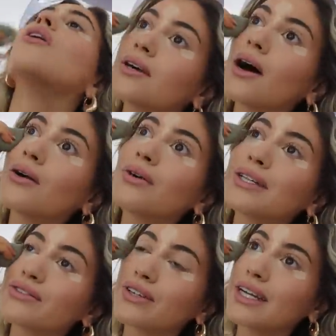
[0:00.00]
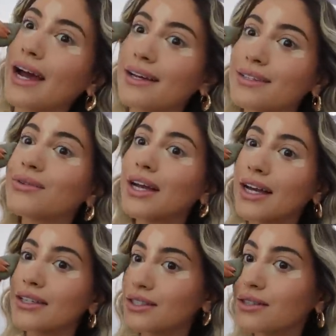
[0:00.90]
So it's really nice when I
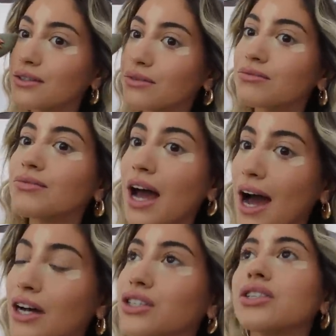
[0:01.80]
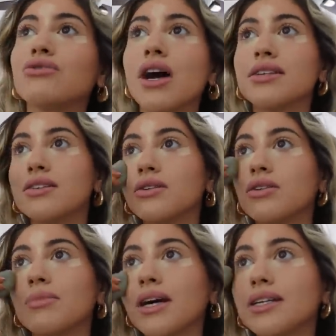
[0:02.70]
get to actually rest a
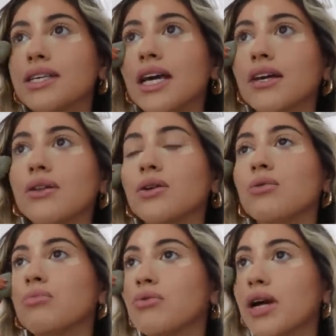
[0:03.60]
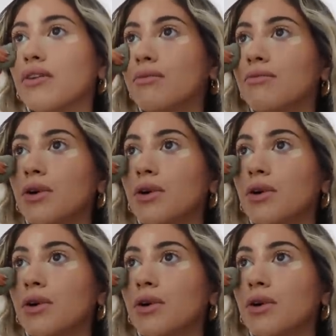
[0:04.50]
little bit and take a little break from